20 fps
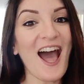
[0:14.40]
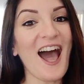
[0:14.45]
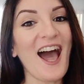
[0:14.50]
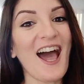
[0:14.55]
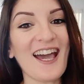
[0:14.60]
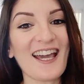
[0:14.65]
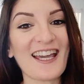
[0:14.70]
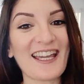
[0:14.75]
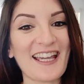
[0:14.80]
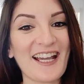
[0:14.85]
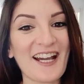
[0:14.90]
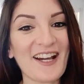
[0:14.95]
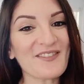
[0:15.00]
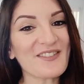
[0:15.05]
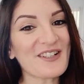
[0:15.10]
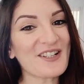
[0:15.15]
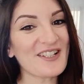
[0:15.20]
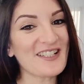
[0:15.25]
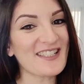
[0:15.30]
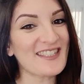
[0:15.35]
Hi,
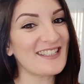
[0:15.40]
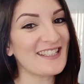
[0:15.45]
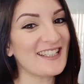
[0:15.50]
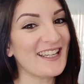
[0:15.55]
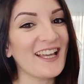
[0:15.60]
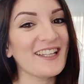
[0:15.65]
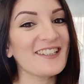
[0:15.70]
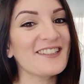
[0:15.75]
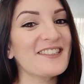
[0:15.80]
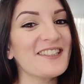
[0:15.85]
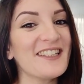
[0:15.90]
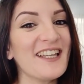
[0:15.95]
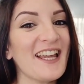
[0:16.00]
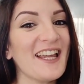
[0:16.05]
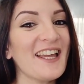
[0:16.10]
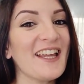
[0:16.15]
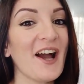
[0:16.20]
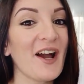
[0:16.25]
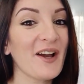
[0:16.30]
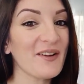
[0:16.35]
I'm Chrissy, and
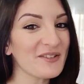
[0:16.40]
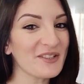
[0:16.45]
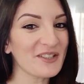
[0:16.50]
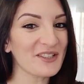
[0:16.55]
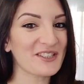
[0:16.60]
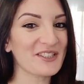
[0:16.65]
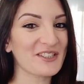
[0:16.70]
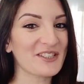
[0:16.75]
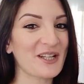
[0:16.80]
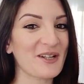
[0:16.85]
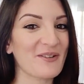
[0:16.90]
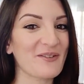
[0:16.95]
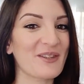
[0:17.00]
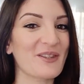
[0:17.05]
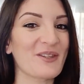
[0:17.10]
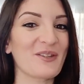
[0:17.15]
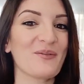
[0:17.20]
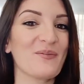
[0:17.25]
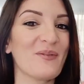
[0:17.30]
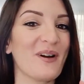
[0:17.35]
today I'm going to share
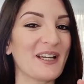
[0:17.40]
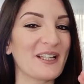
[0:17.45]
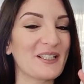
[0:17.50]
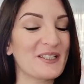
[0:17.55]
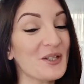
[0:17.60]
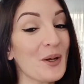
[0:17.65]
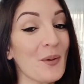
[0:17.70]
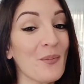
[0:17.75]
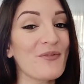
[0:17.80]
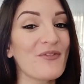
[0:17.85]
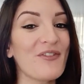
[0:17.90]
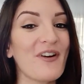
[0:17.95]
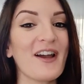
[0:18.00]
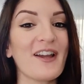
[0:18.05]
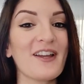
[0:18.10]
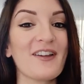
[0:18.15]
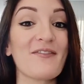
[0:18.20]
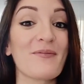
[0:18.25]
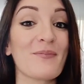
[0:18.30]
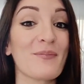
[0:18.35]
with you my top
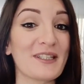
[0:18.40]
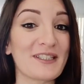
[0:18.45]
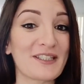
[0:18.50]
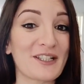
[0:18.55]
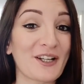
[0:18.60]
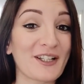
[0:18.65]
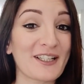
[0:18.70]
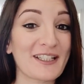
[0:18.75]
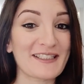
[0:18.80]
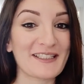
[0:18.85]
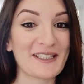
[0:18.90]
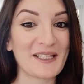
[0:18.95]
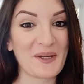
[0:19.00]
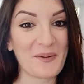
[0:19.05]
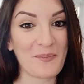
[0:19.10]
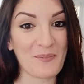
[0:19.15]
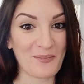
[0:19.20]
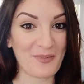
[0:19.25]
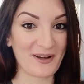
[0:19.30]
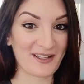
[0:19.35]
5
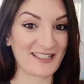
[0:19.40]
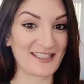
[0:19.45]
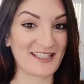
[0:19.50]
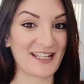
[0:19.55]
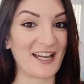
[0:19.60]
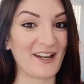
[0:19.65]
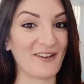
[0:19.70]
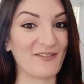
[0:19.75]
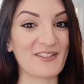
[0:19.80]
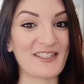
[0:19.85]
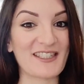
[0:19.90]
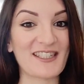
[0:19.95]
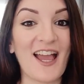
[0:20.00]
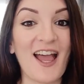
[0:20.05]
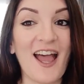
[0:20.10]
maternity must-haves.